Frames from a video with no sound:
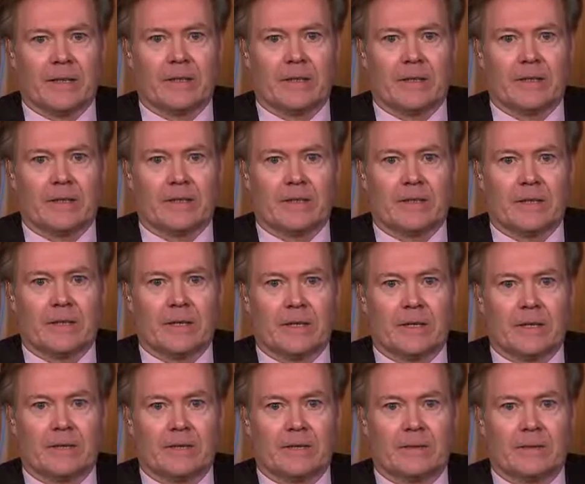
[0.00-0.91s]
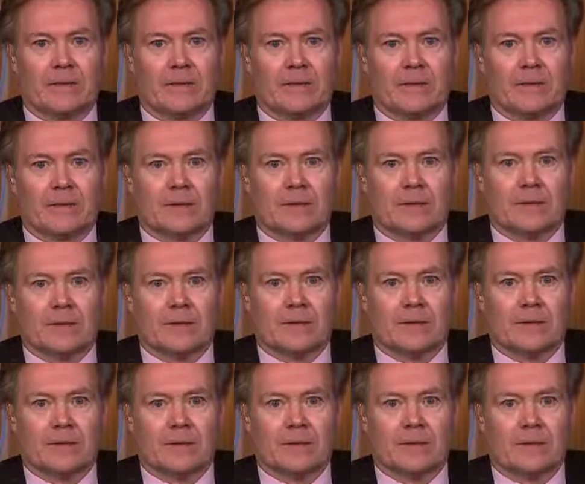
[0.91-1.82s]
going to
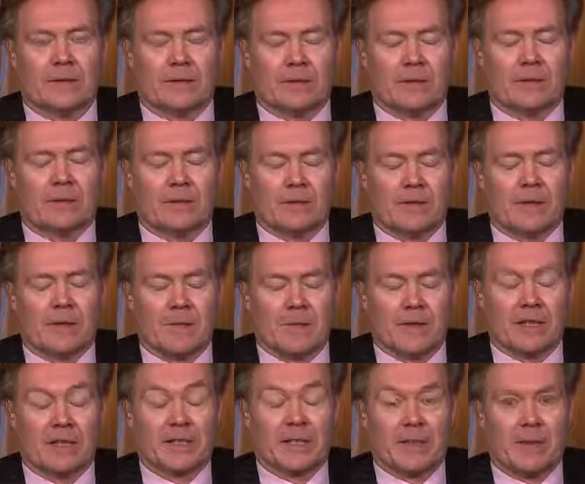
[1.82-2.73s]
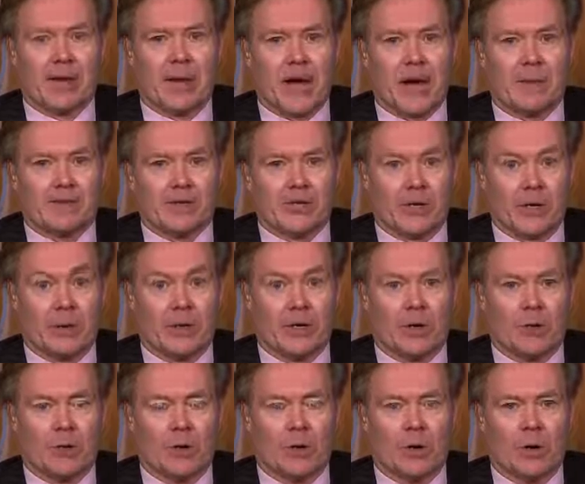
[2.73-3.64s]
the military option,
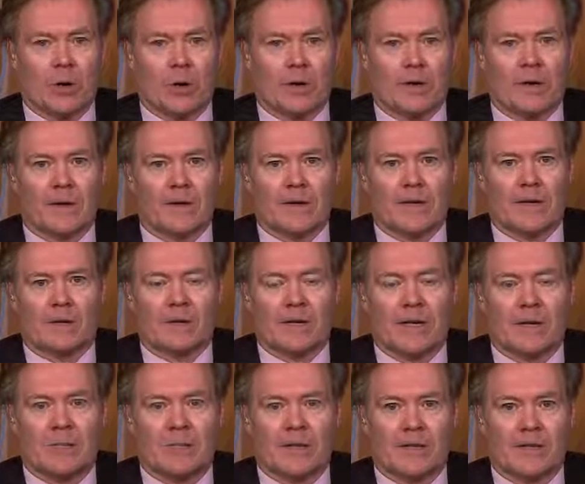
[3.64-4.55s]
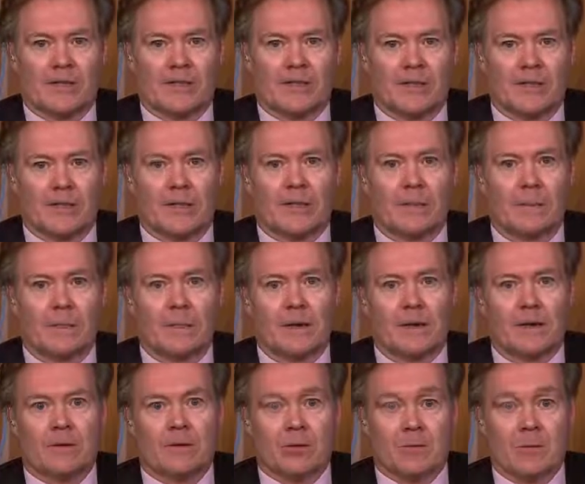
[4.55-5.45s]
going to war on the Korean Peninsula,
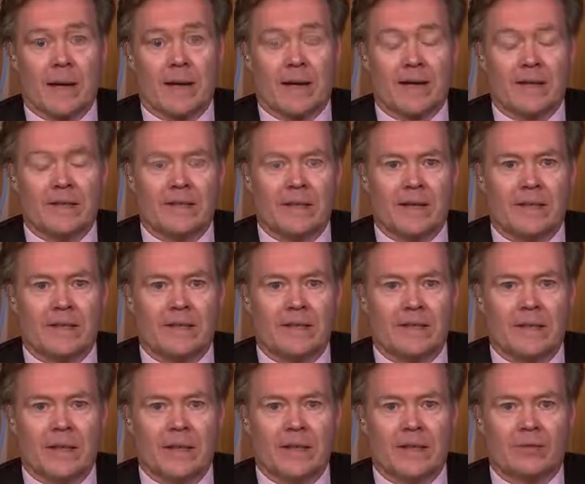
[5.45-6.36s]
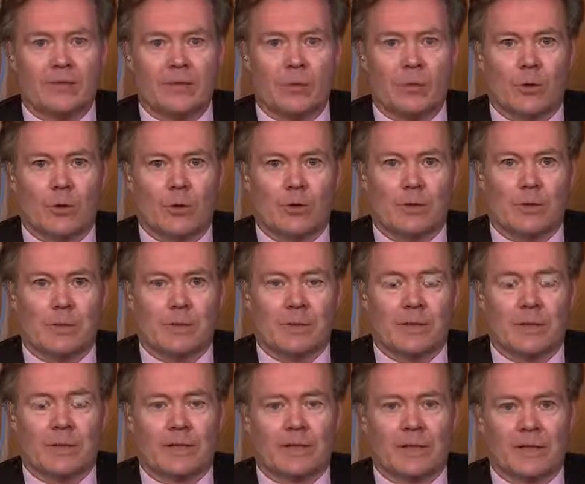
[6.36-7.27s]
was back in 1994 when
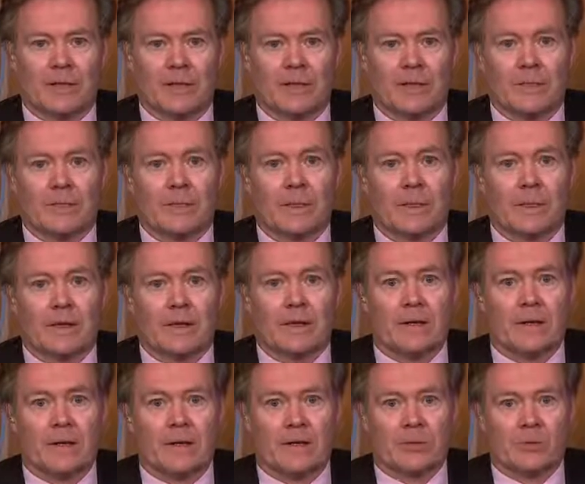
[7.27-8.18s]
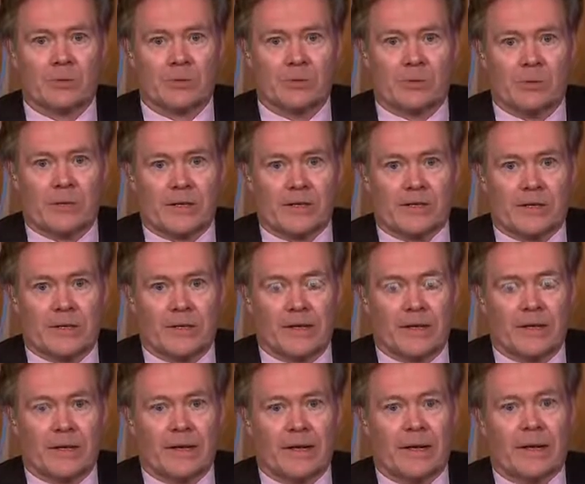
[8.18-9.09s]
Bill Clinton was
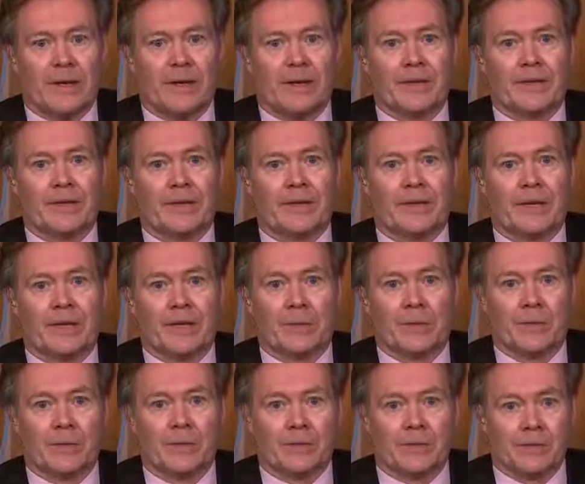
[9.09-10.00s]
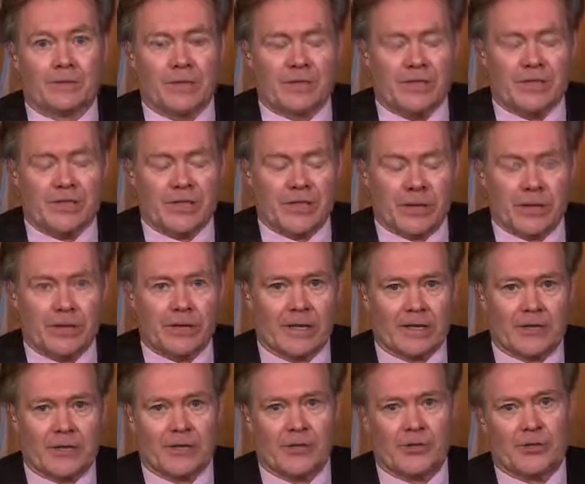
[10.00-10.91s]
president, and there were
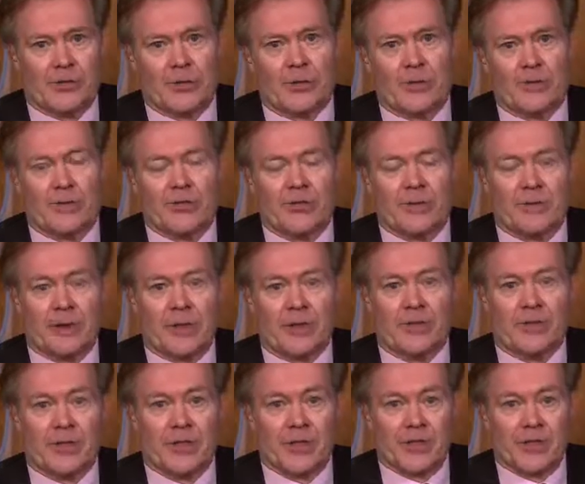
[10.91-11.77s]
serious concerns about